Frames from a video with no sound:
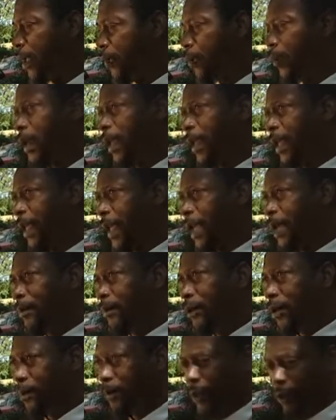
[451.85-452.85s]
when I came here,
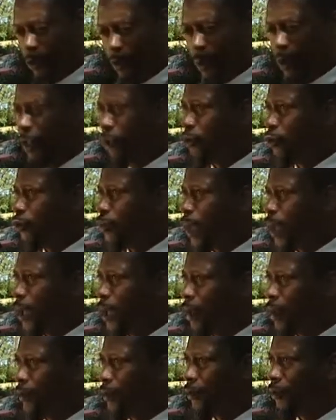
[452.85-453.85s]
in between these two
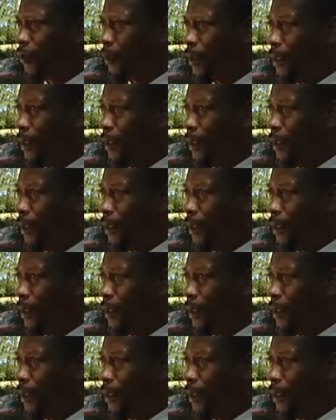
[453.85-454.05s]
islands,